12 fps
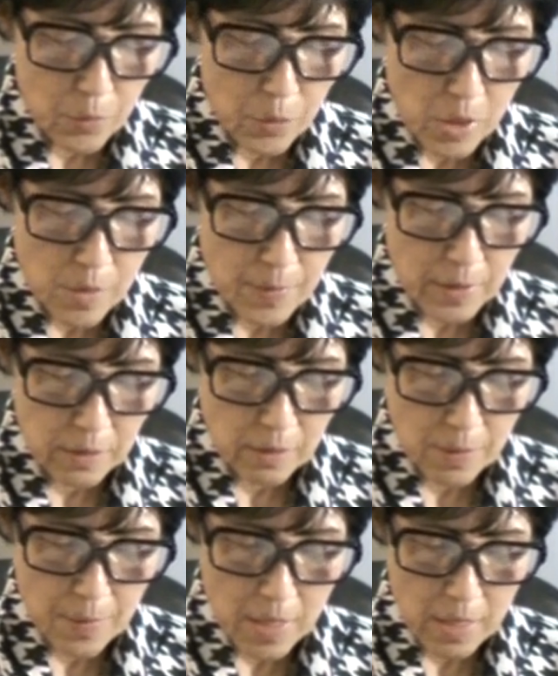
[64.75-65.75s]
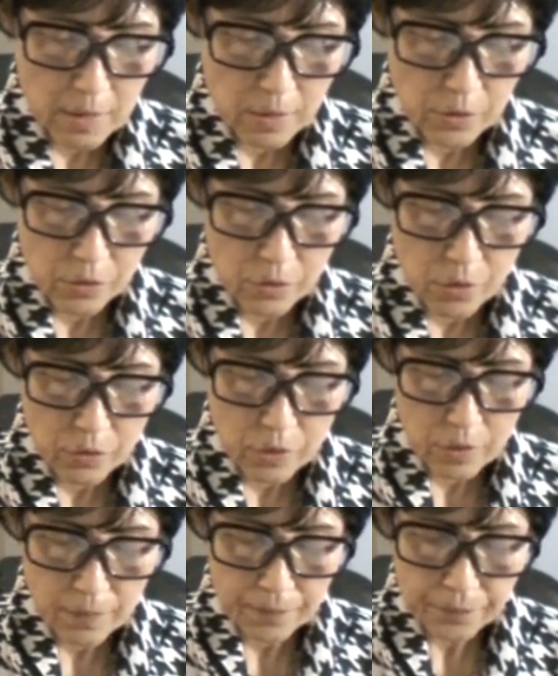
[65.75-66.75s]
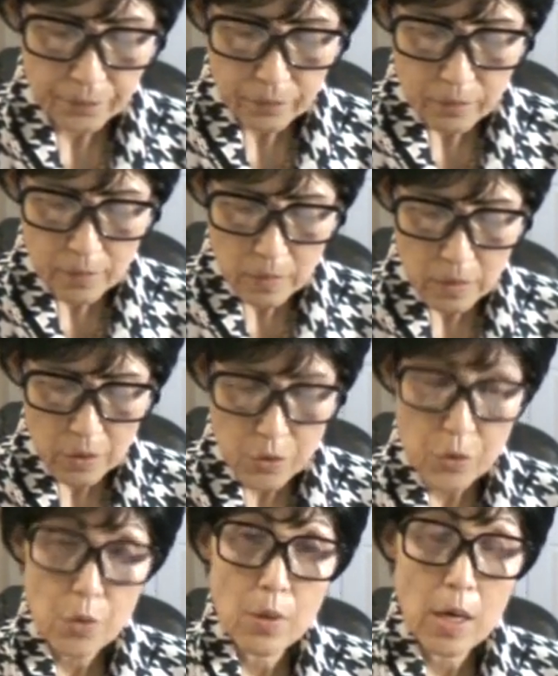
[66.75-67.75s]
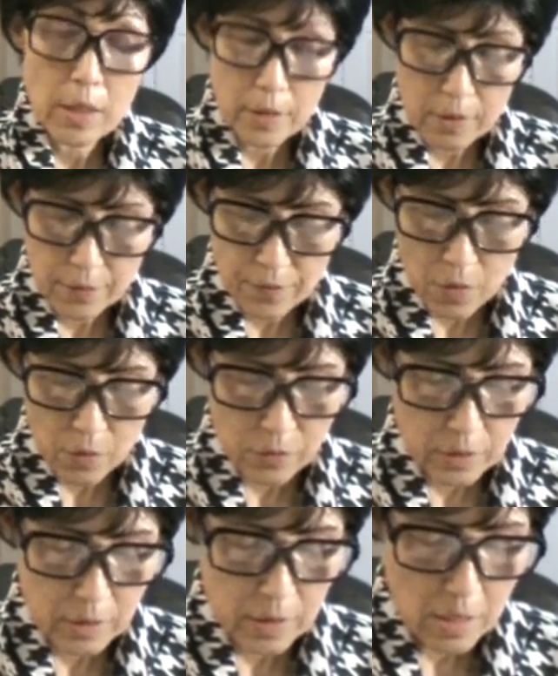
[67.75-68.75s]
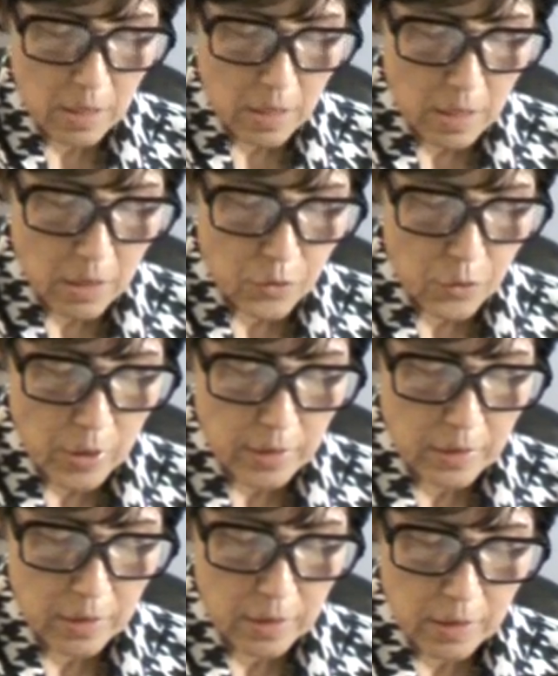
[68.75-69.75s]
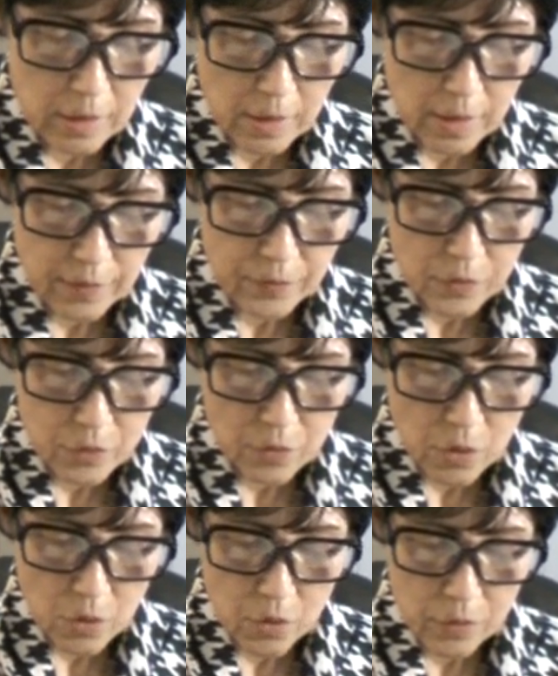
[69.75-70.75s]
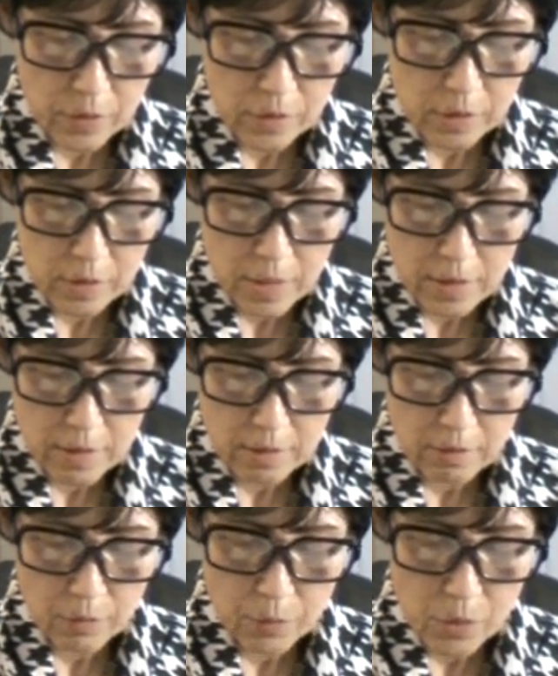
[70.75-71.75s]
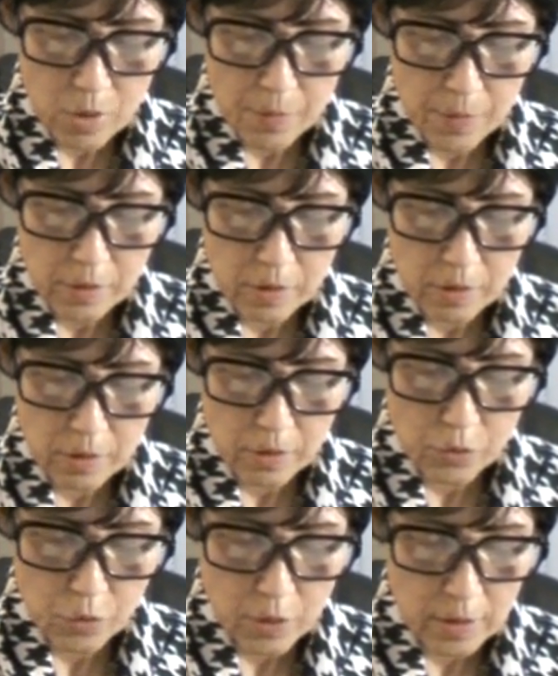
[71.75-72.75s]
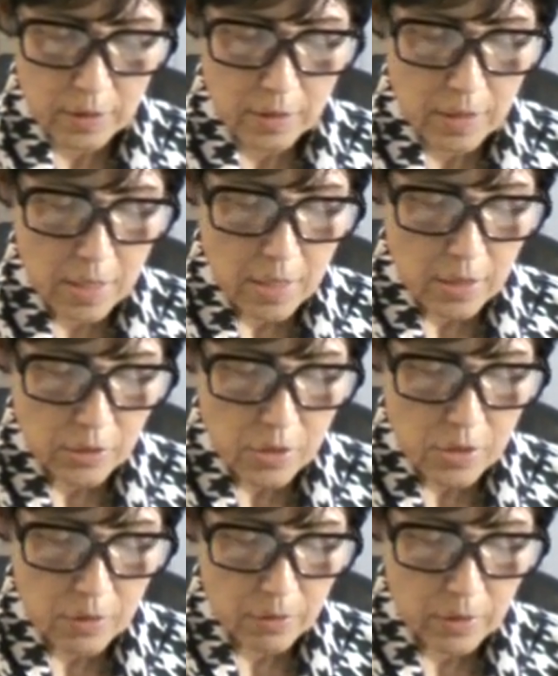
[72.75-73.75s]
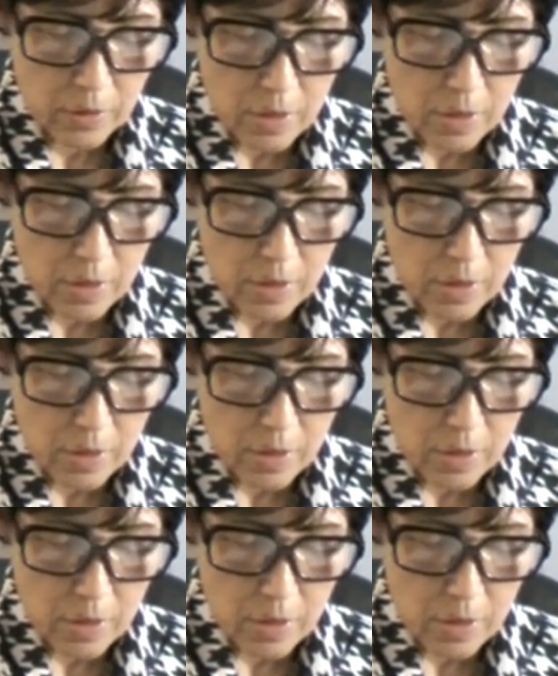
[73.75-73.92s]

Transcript: promised the man his daughter. So on he fought, trusting his life to oaths taken, promises struck, till